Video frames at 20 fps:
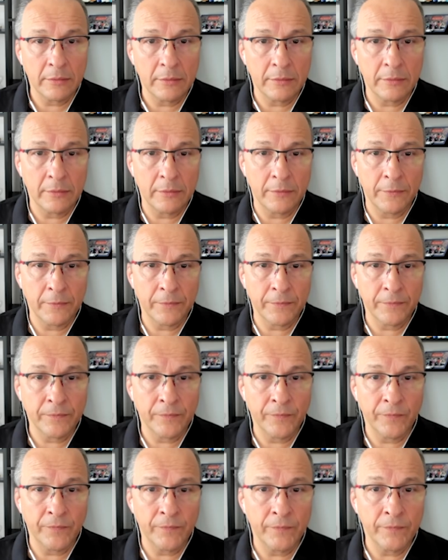
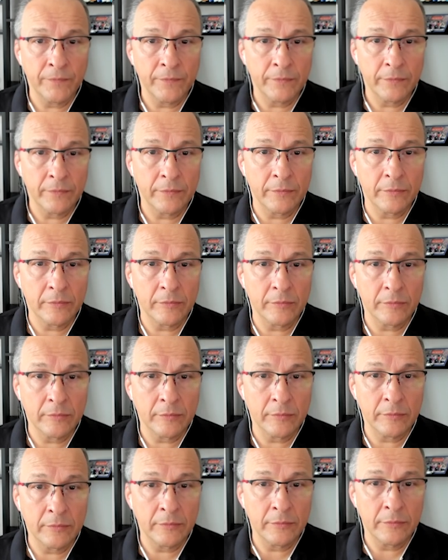
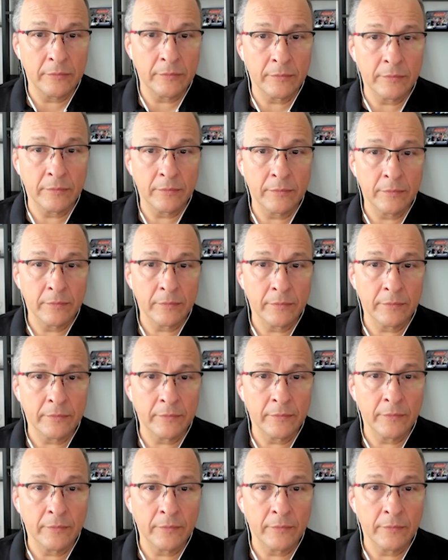This person isn't speaking.